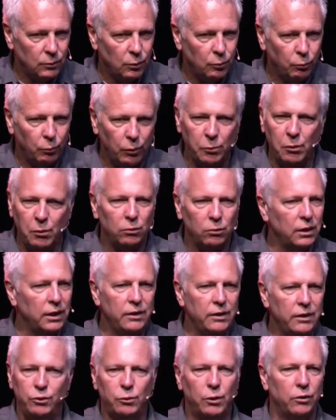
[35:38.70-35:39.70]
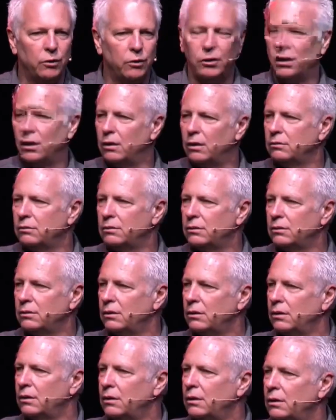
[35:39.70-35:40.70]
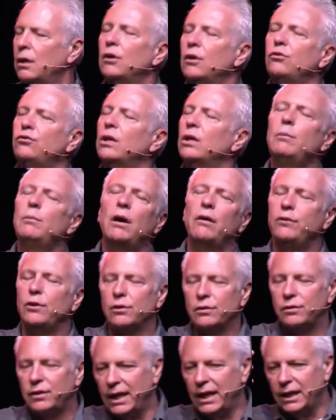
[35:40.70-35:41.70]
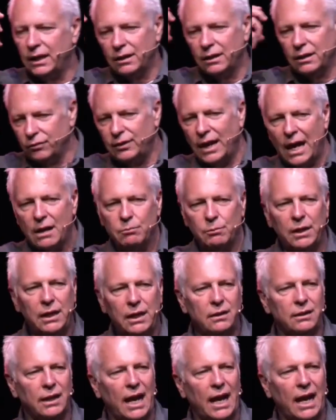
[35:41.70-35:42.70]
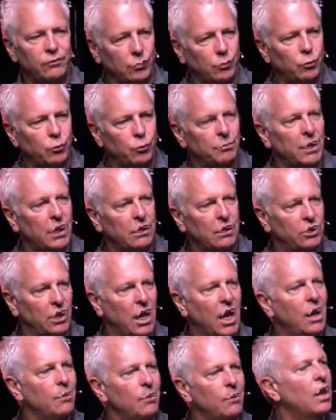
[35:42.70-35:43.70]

We won't leave you on your own. Some of you are thinking, does that mean that I have to quit my job?